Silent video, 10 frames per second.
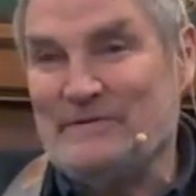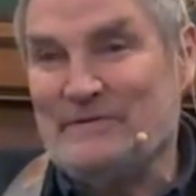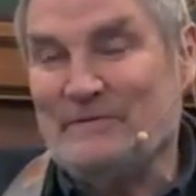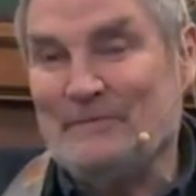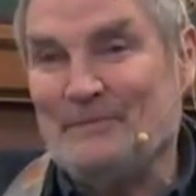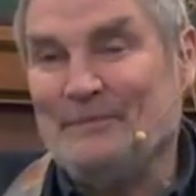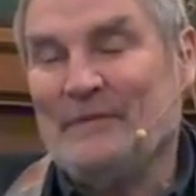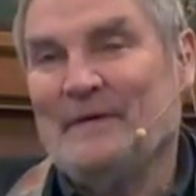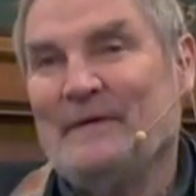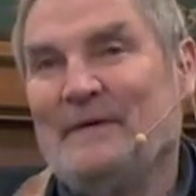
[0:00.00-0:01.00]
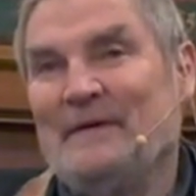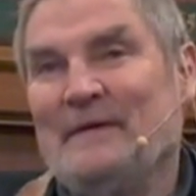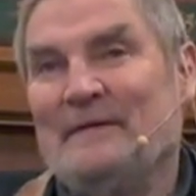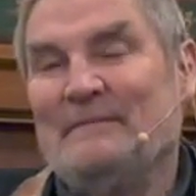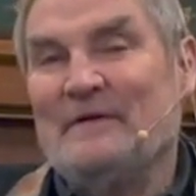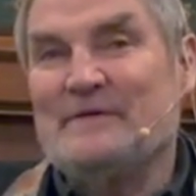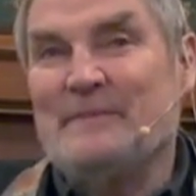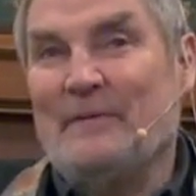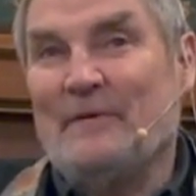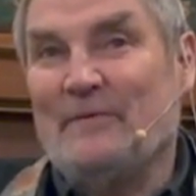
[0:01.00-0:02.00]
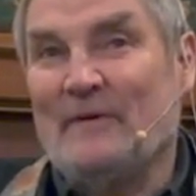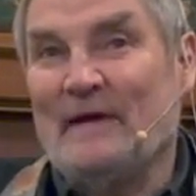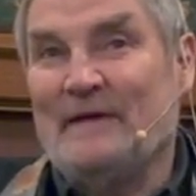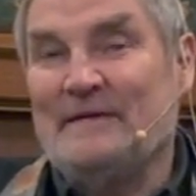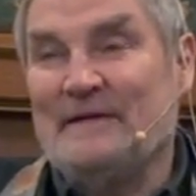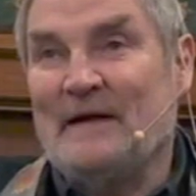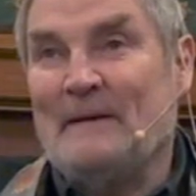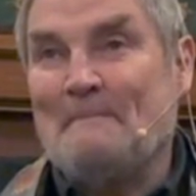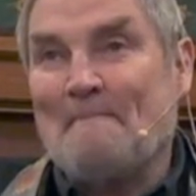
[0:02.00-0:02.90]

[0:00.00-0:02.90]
you know. Most people can relate to that.